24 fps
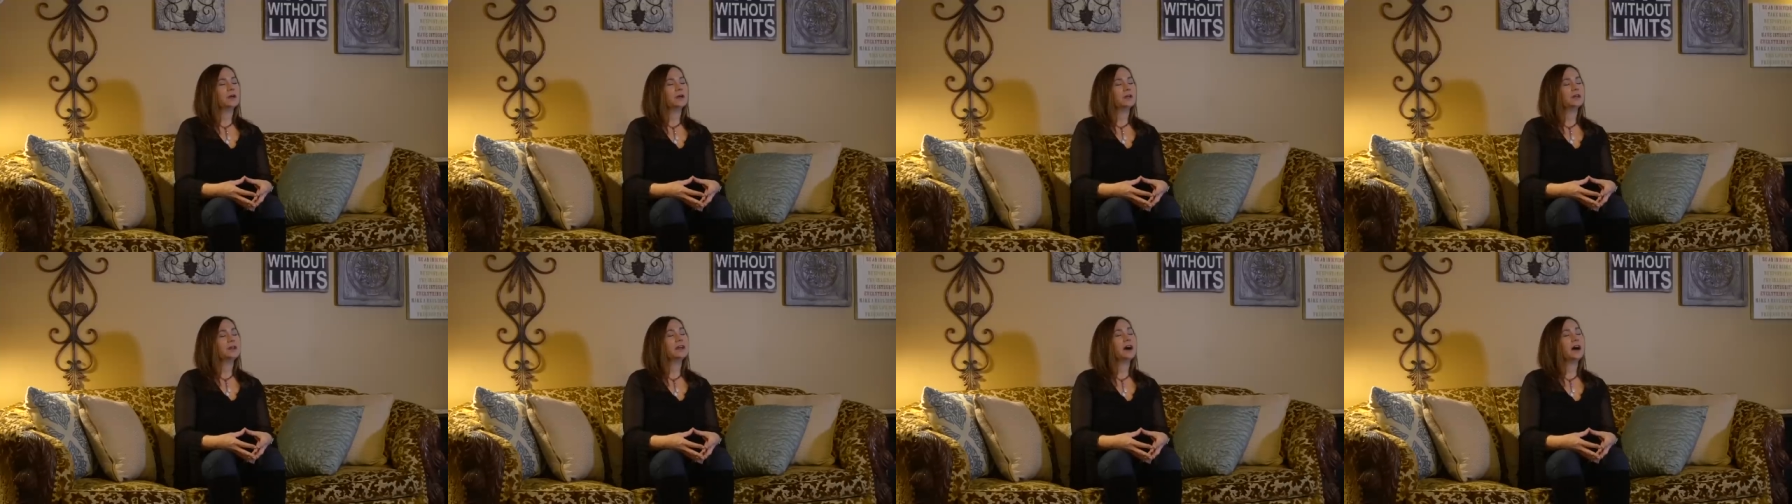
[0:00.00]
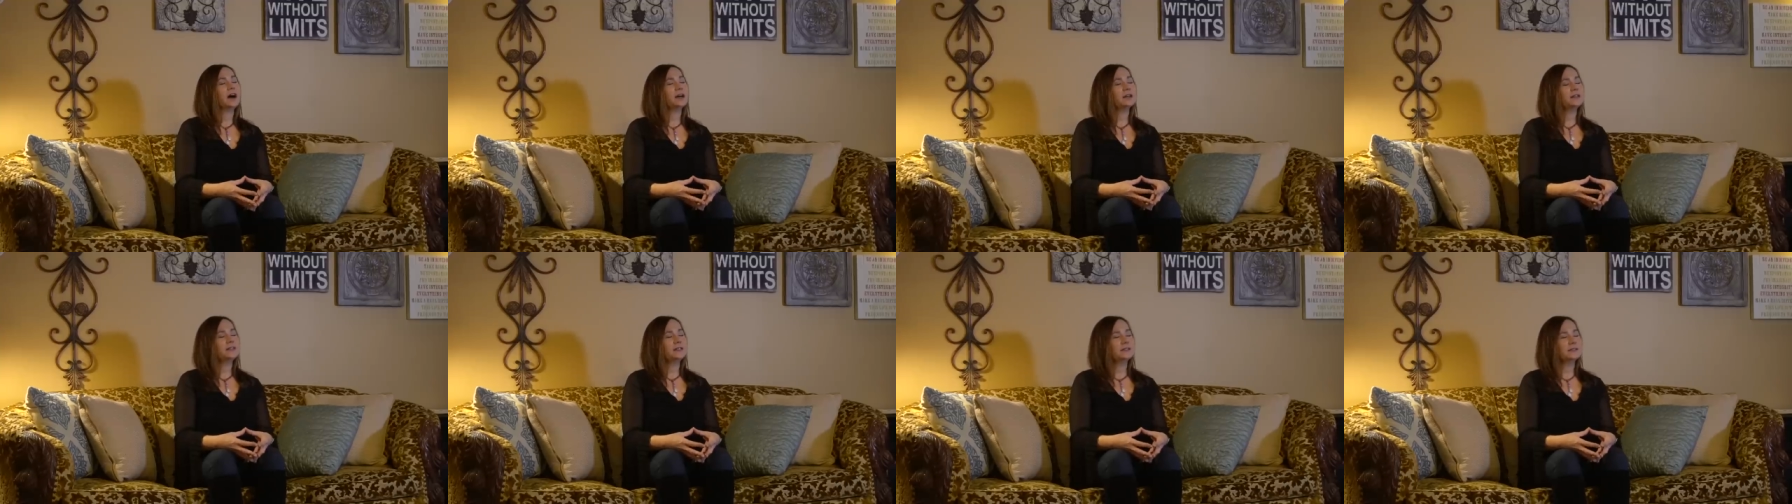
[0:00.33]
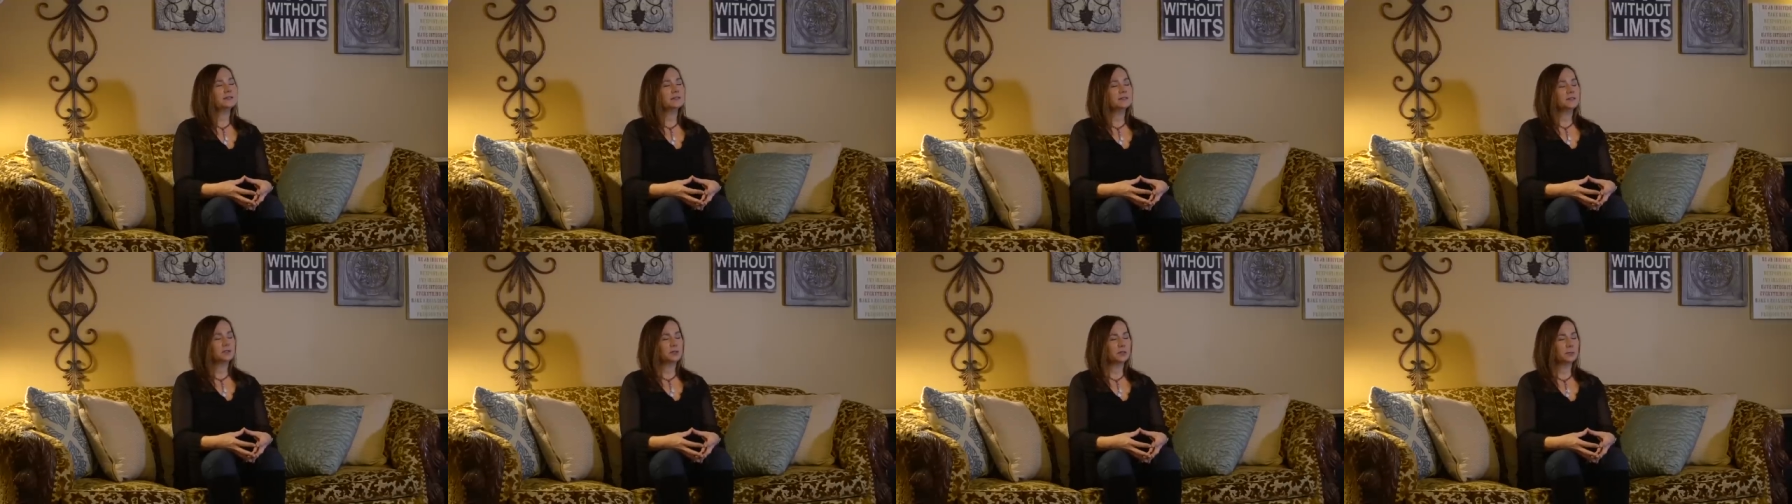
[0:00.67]
God
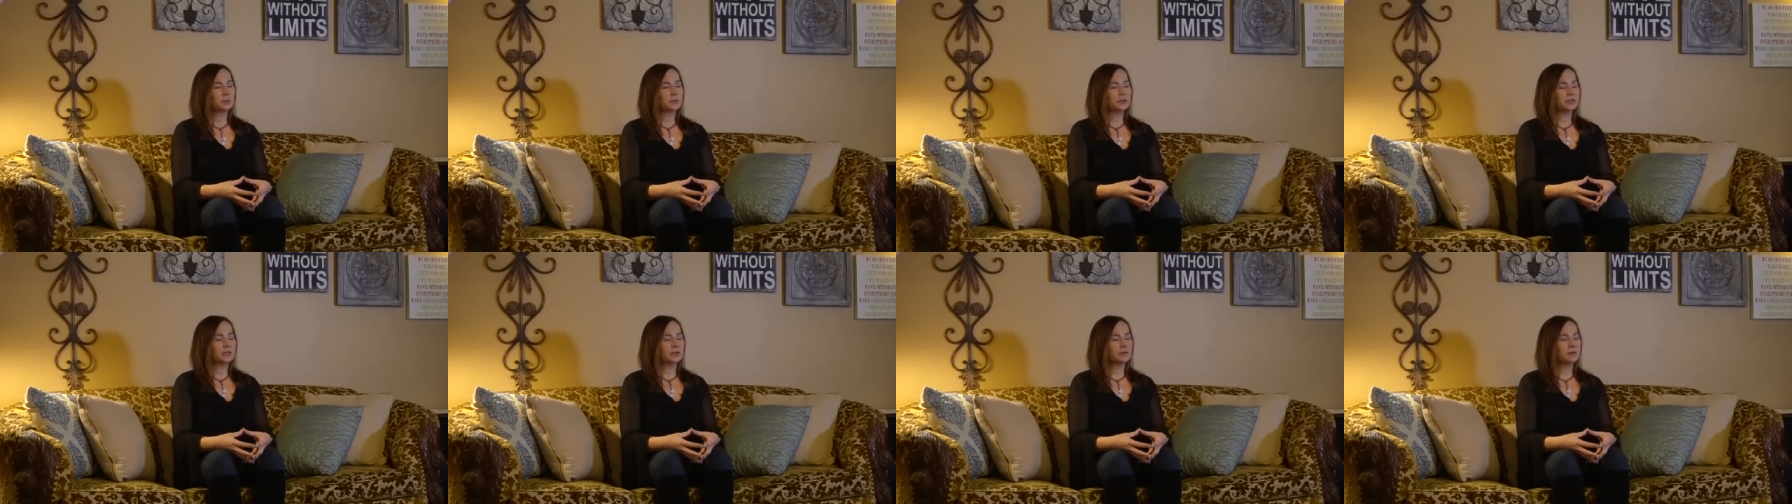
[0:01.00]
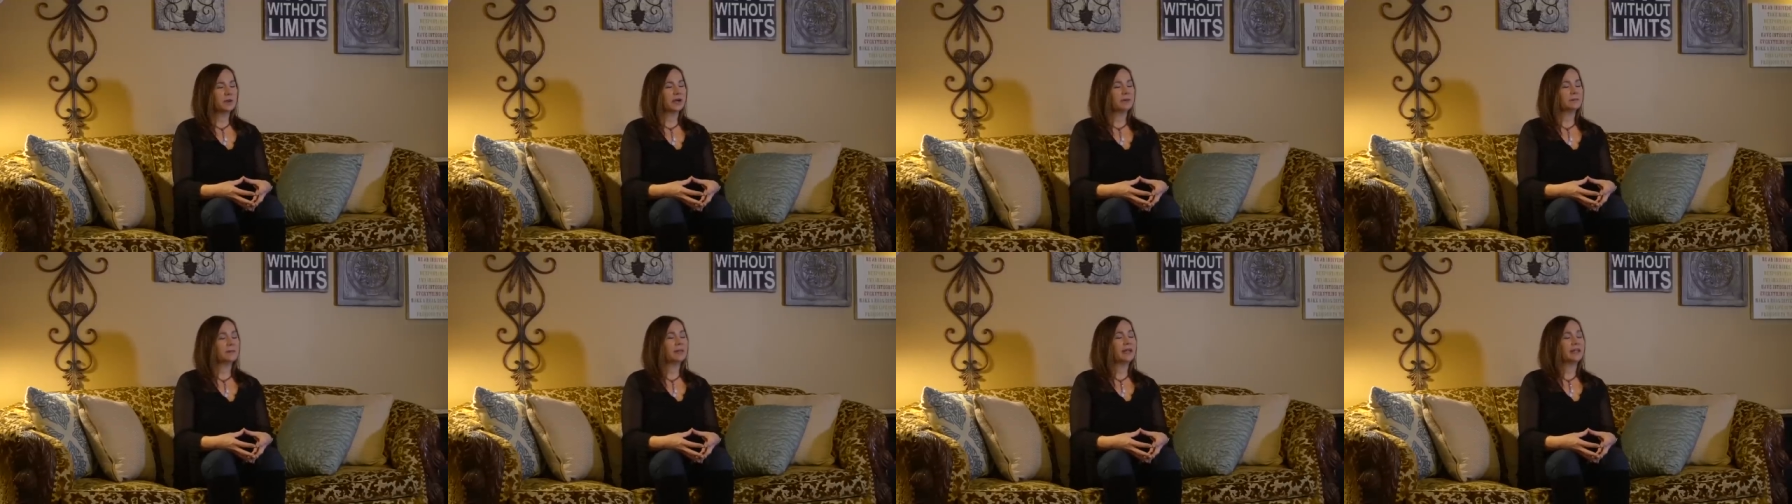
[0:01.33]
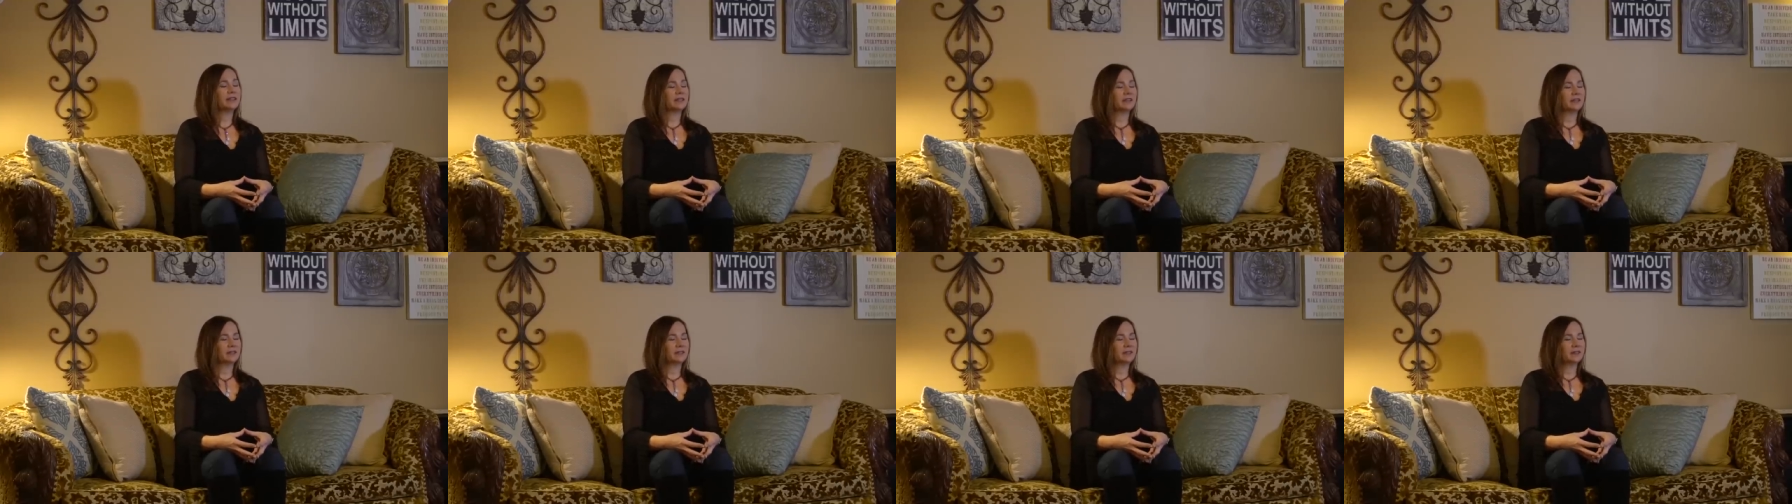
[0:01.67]
is interpreted by
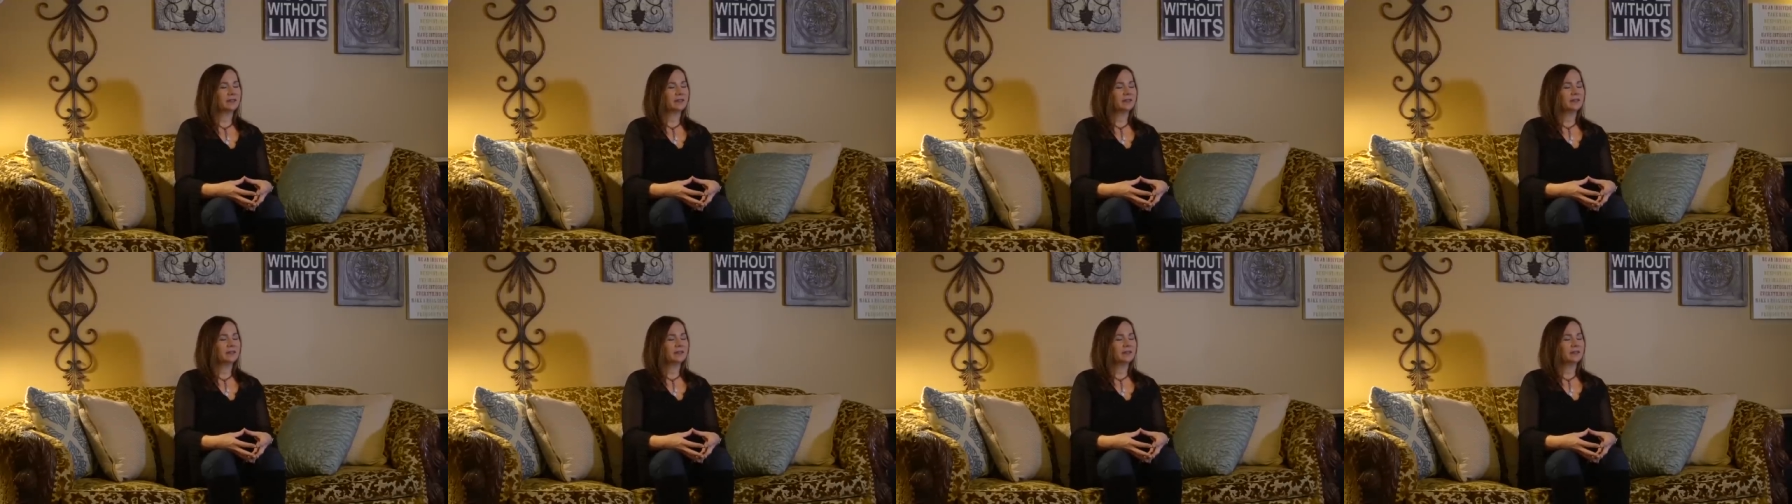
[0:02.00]
many